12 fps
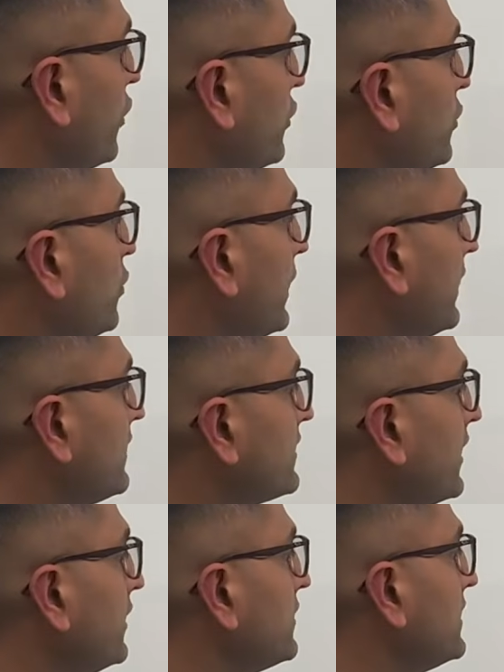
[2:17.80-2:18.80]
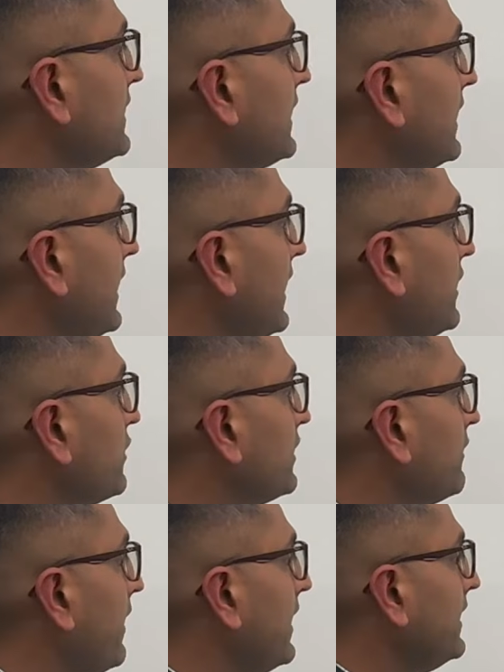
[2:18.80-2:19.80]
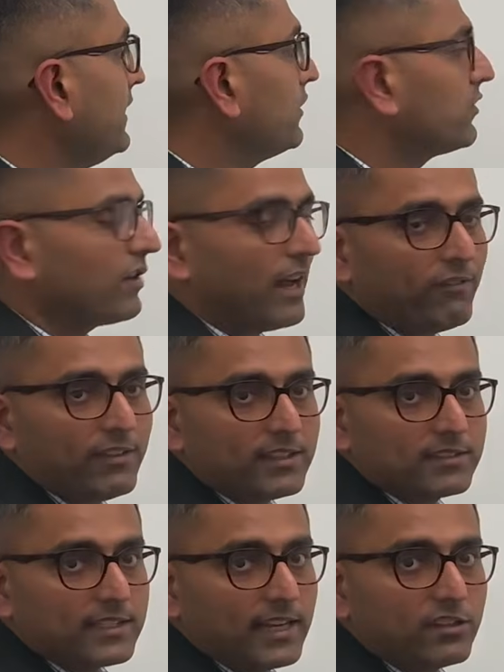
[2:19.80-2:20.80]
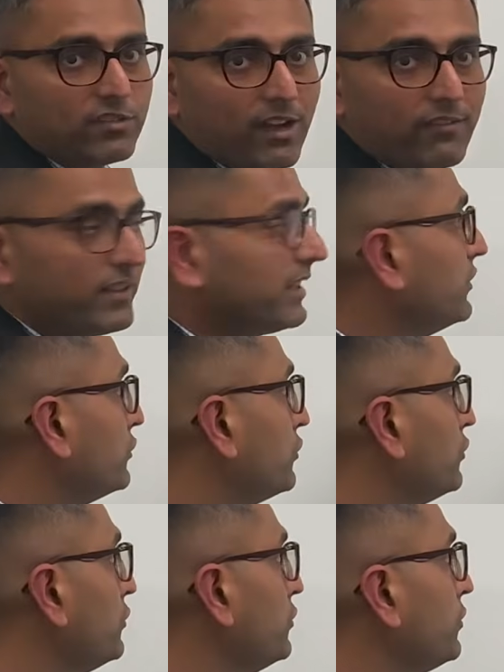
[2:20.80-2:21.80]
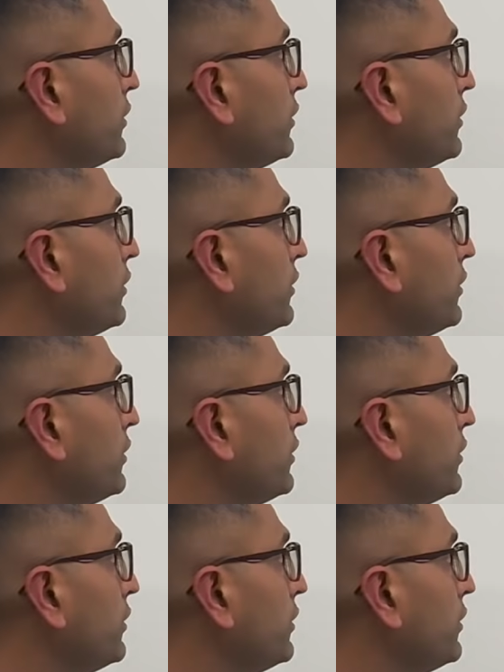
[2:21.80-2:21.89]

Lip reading: you can start to see that, hey, you're dividing your site traffic into two,